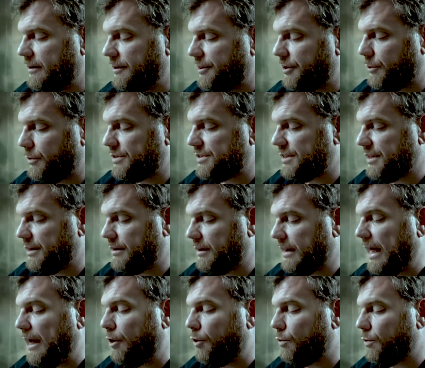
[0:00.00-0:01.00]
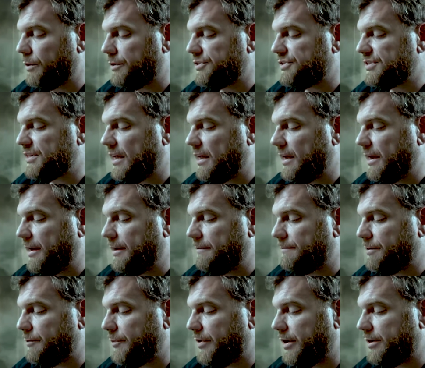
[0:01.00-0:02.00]
There was little outward sign
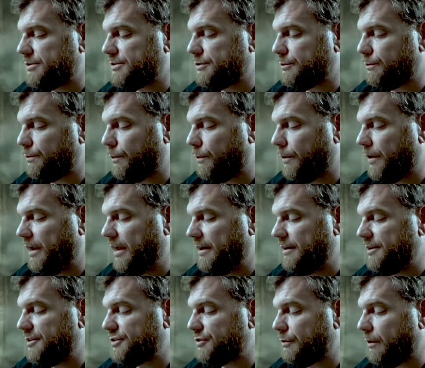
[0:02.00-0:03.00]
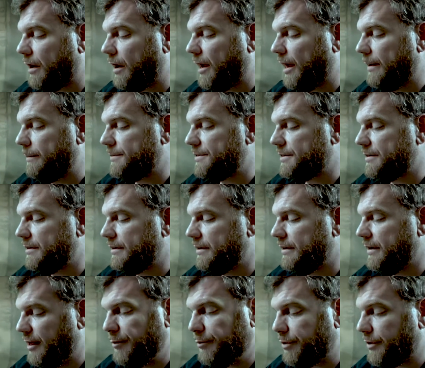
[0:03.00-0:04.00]
of the monster Rory had described.
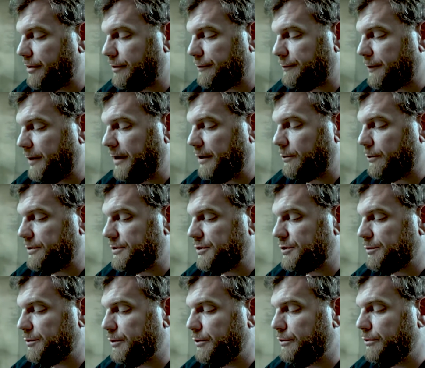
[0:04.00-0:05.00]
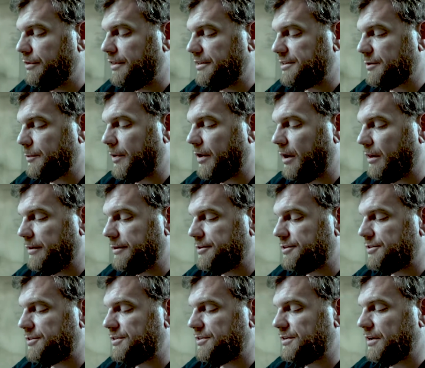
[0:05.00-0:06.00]
Brother Frank was smooth as a
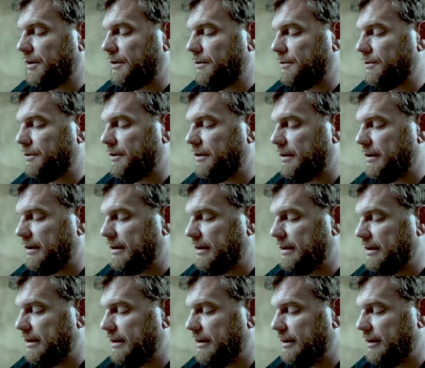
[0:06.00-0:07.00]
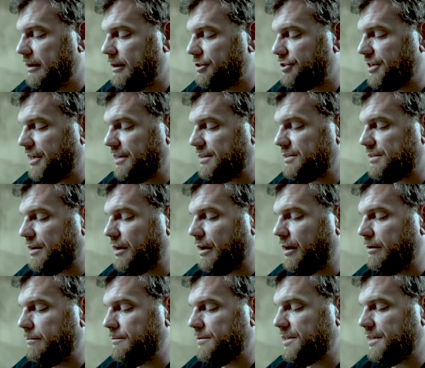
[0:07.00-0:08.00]
polished stone. She had
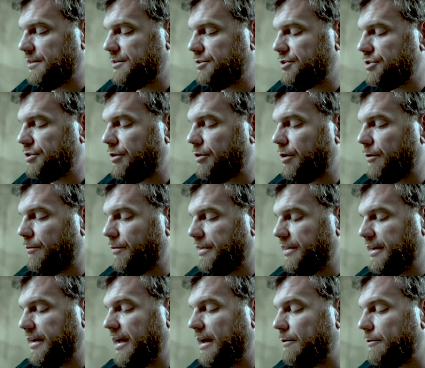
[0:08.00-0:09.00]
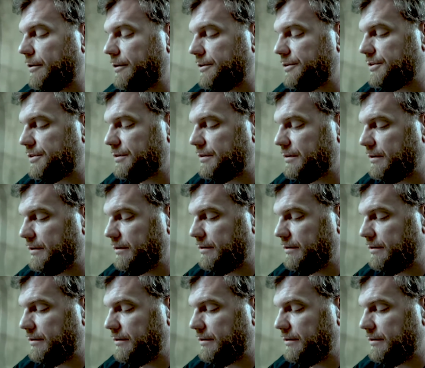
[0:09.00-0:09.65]
succumbed to his charm within hours.